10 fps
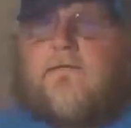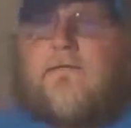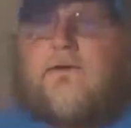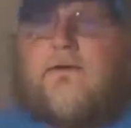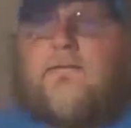
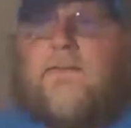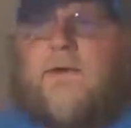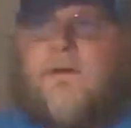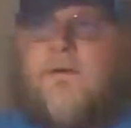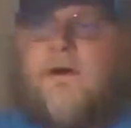then
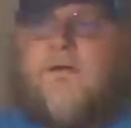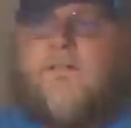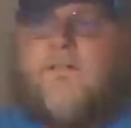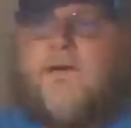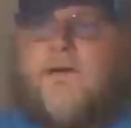my
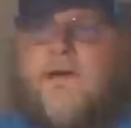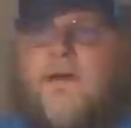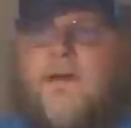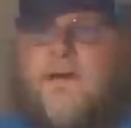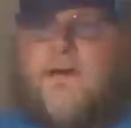wife picked
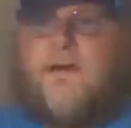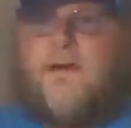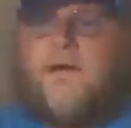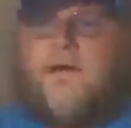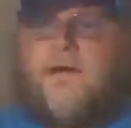out
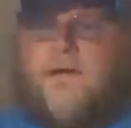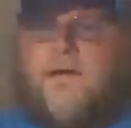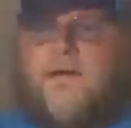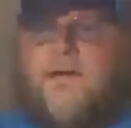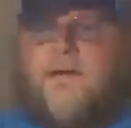
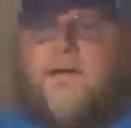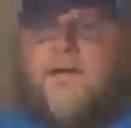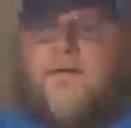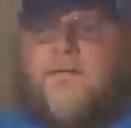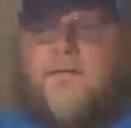
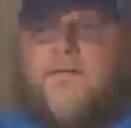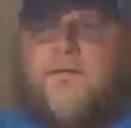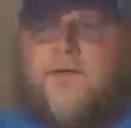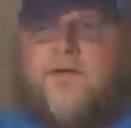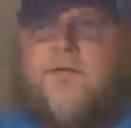a
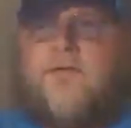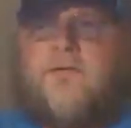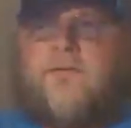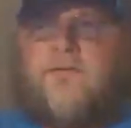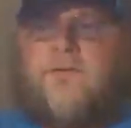
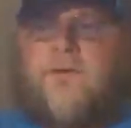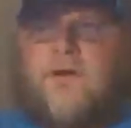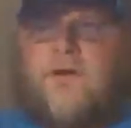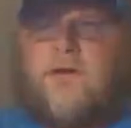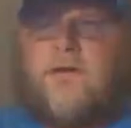Googan
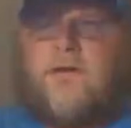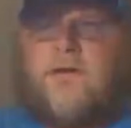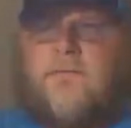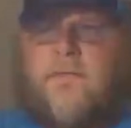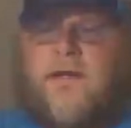
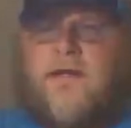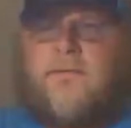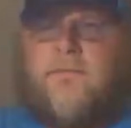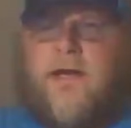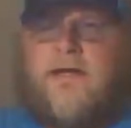Squad mini
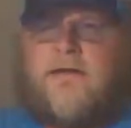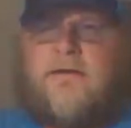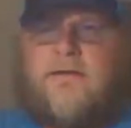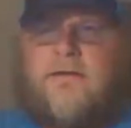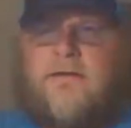
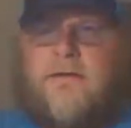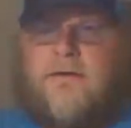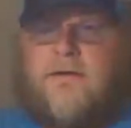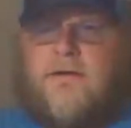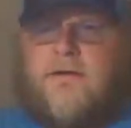banger
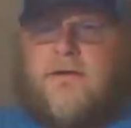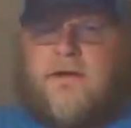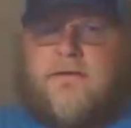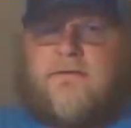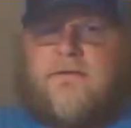
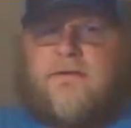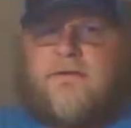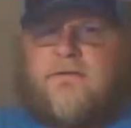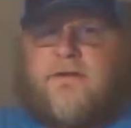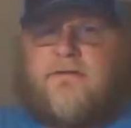that's in a
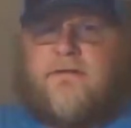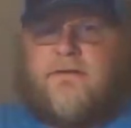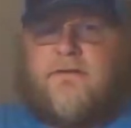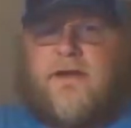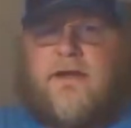sexy
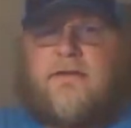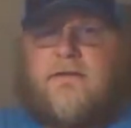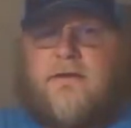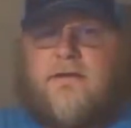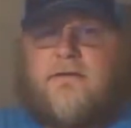shad
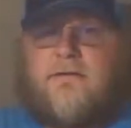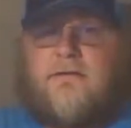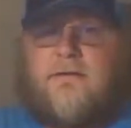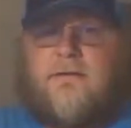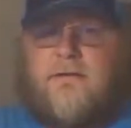
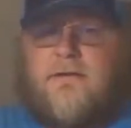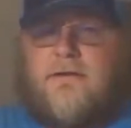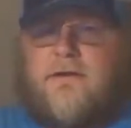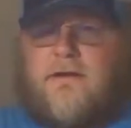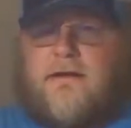color.
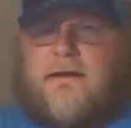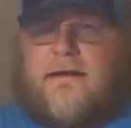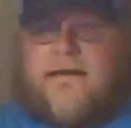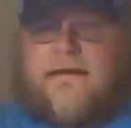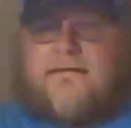
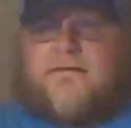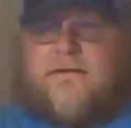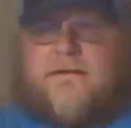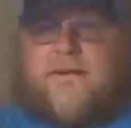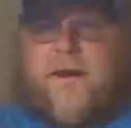
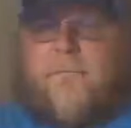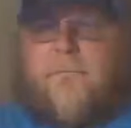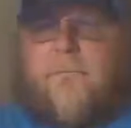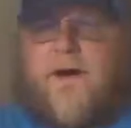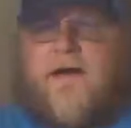So I
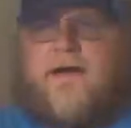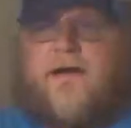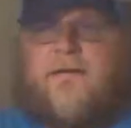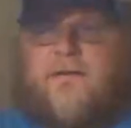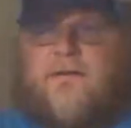might
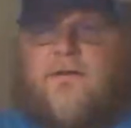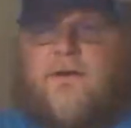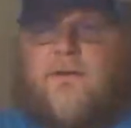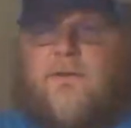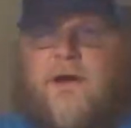have to do
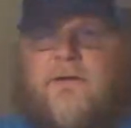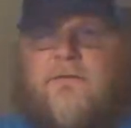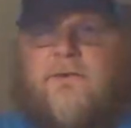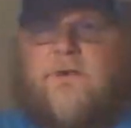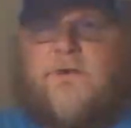a
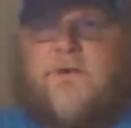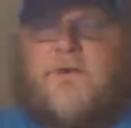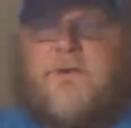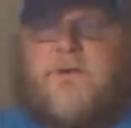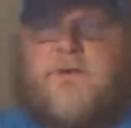wife and
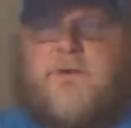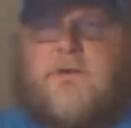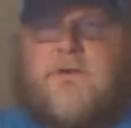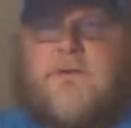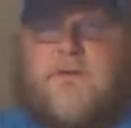
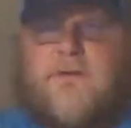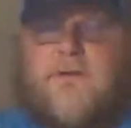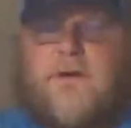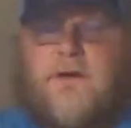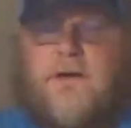daughter
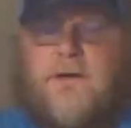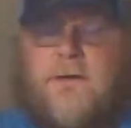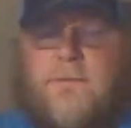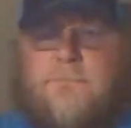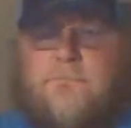
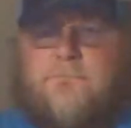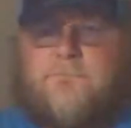um,